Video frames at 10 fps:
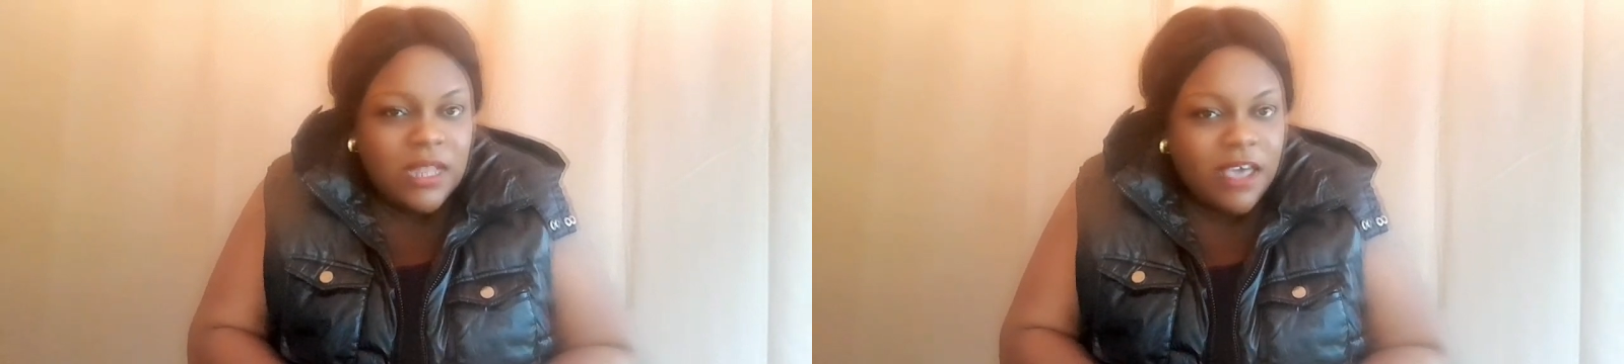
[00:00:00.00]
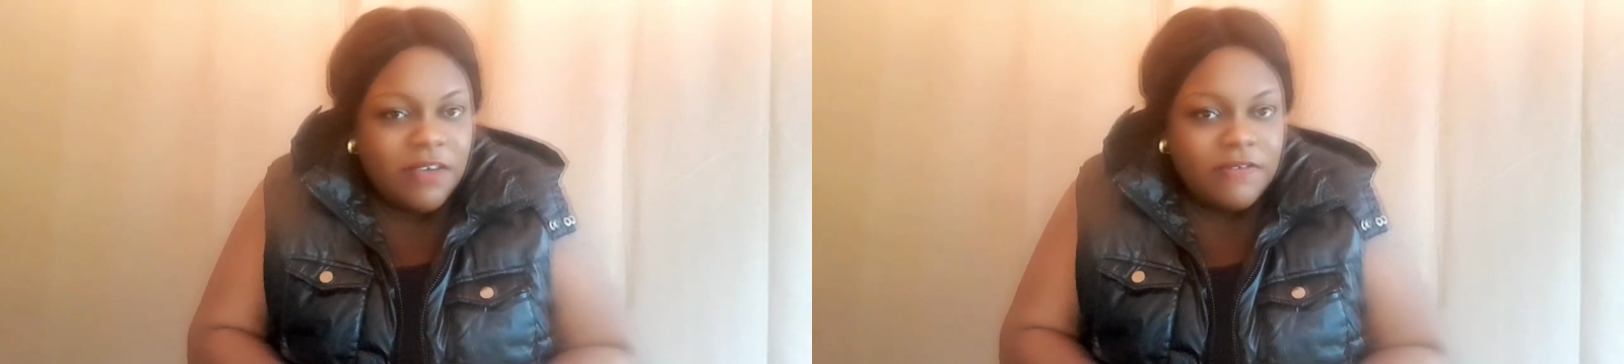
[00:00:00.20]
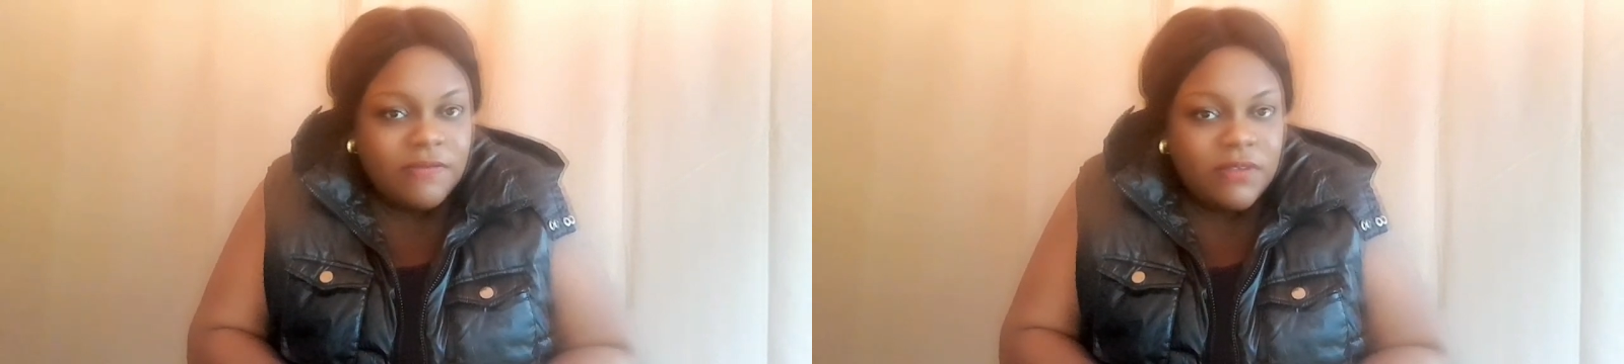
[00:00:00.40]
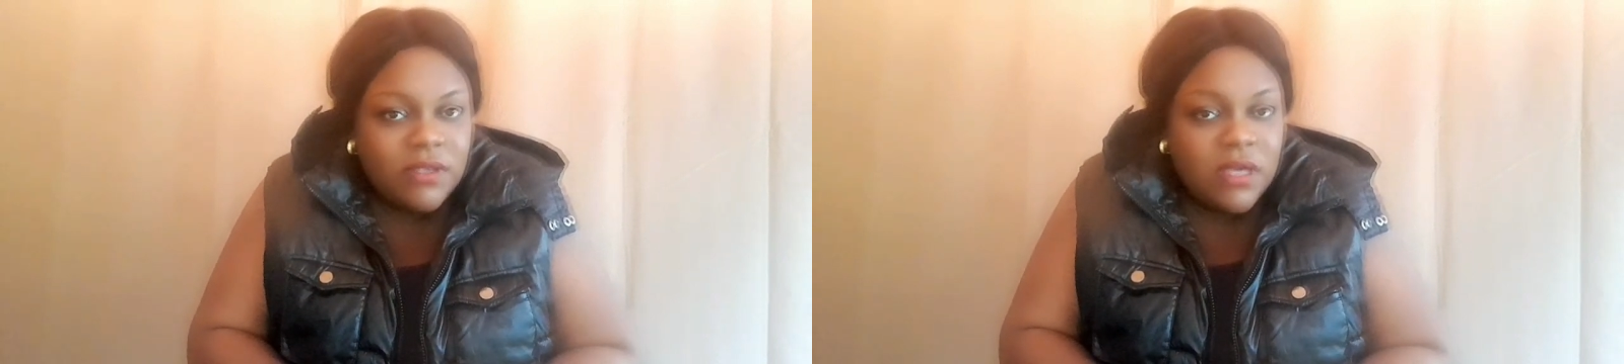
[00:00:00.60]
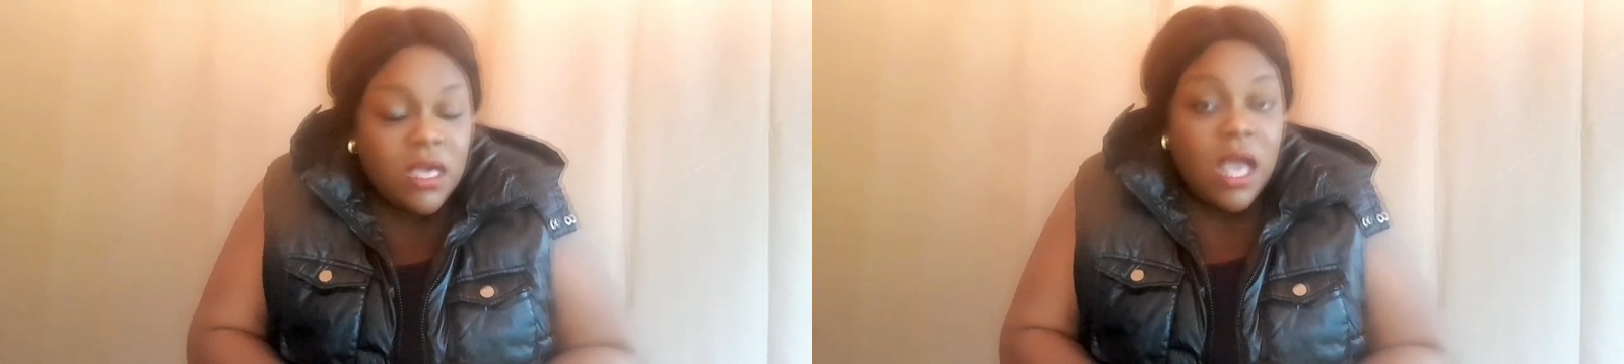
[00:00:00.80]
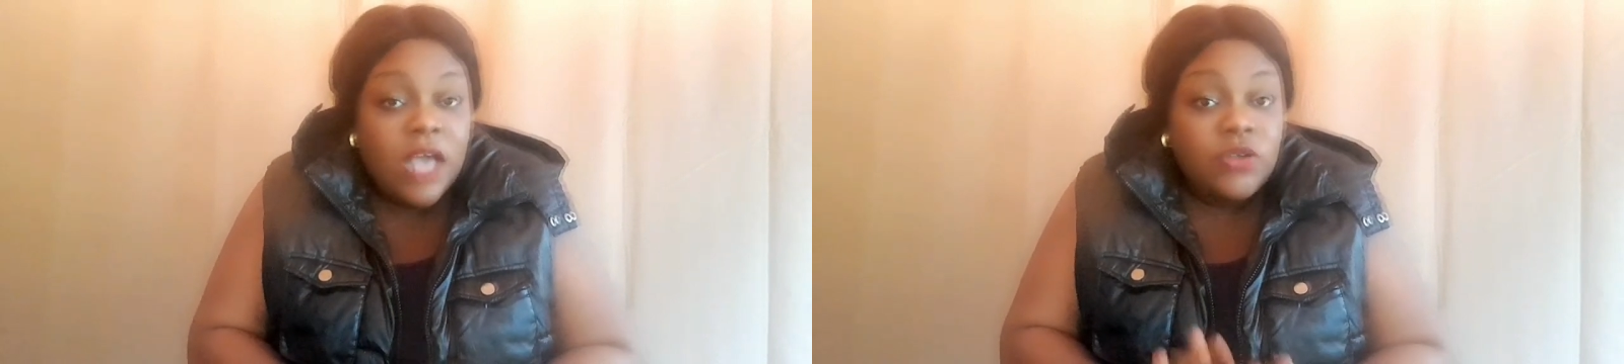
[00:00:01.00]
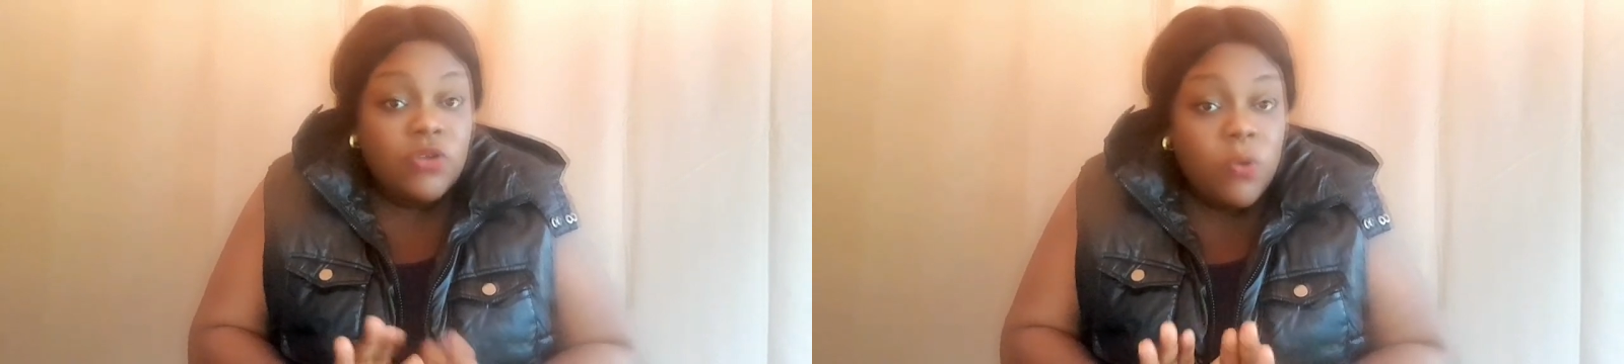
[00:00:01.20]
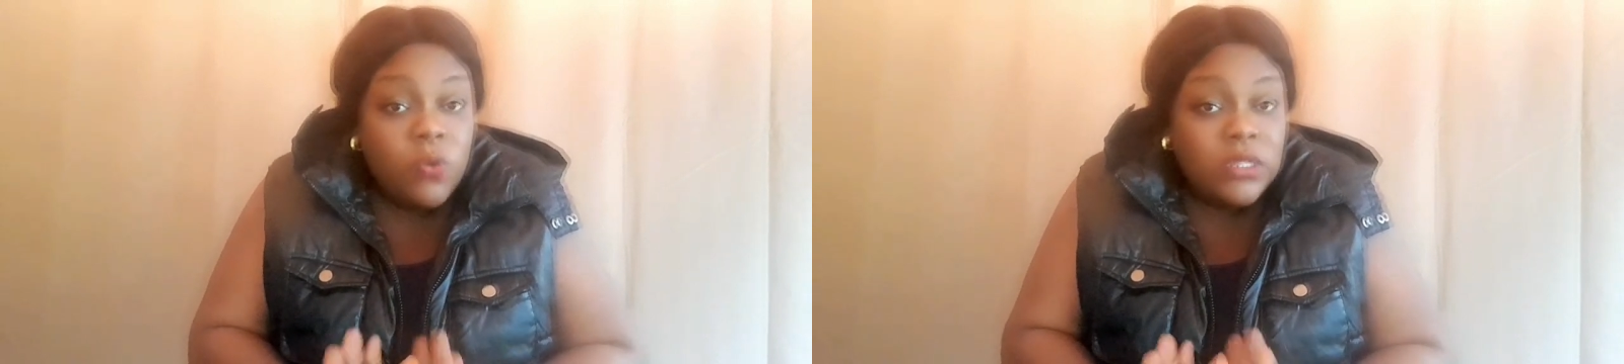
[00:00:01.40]
life and you
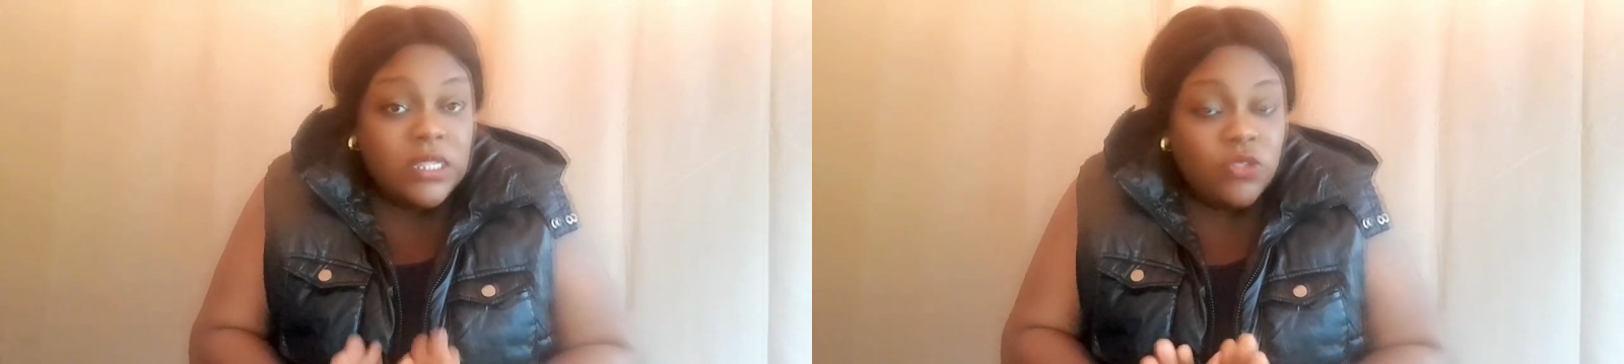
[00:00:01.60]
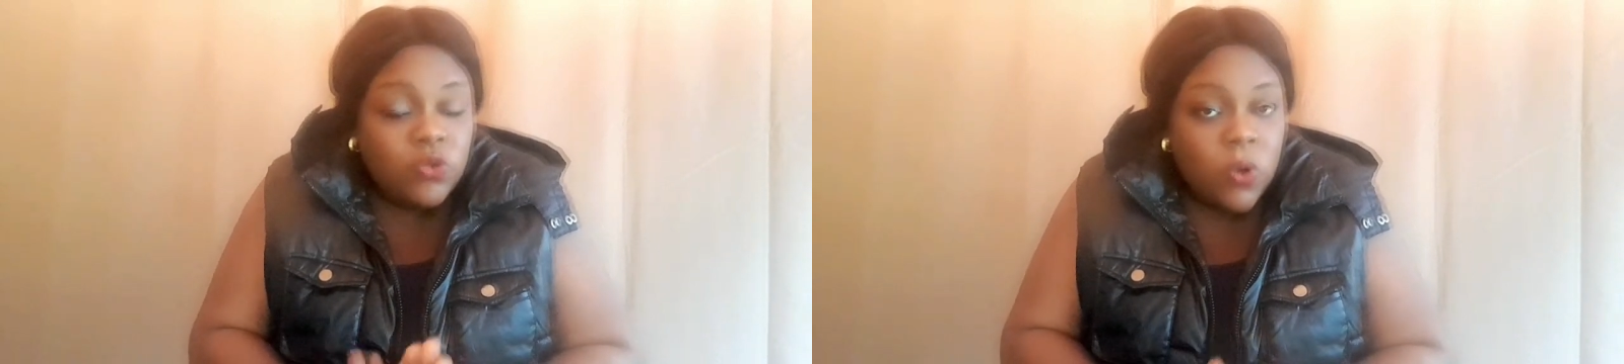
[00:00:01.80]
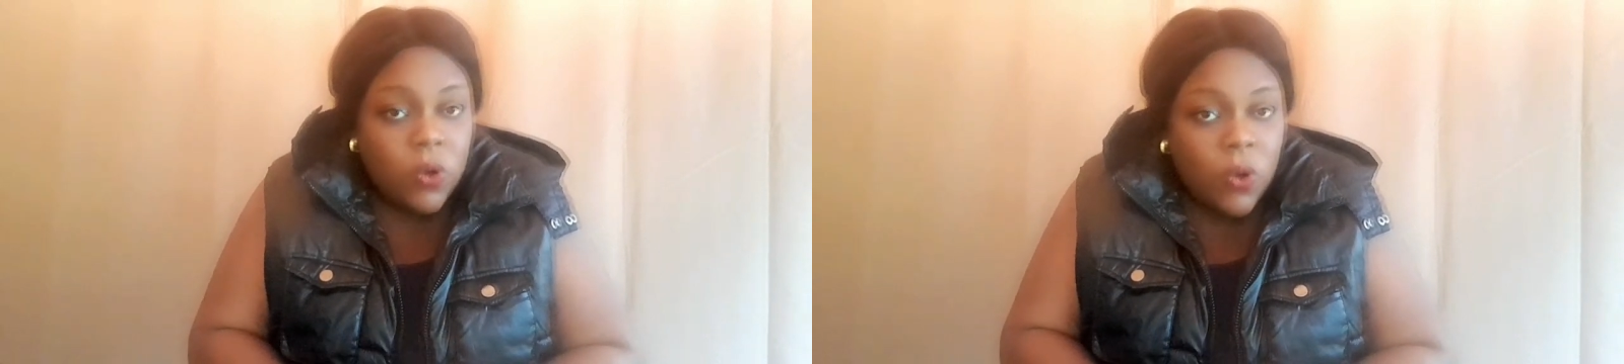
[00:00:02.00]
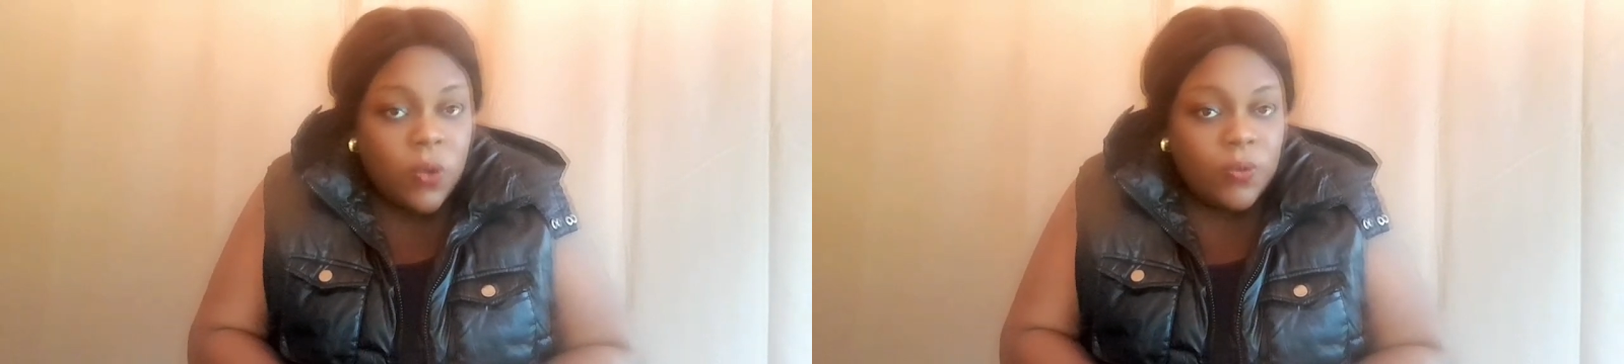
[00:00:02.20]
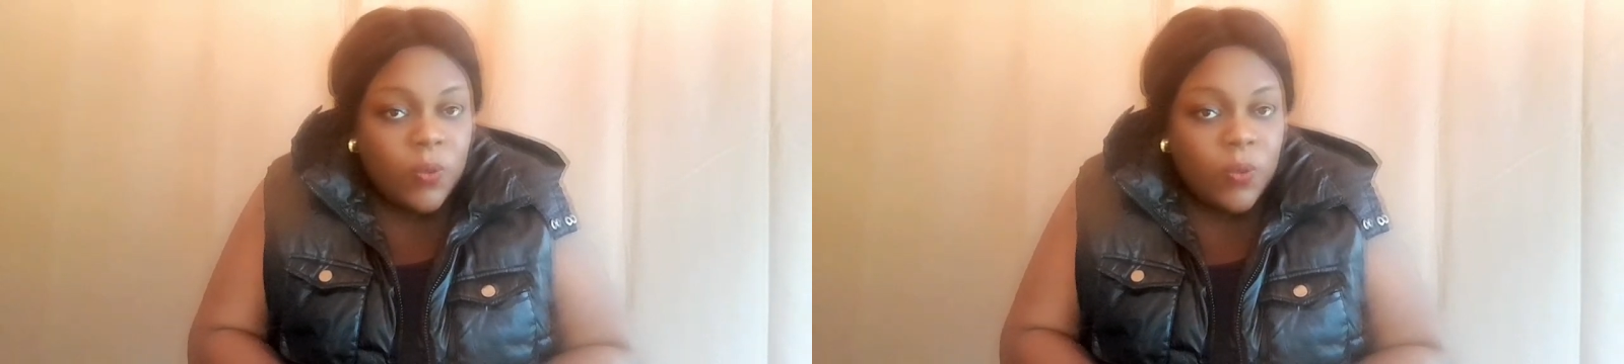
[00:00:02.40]
don't want it to occur,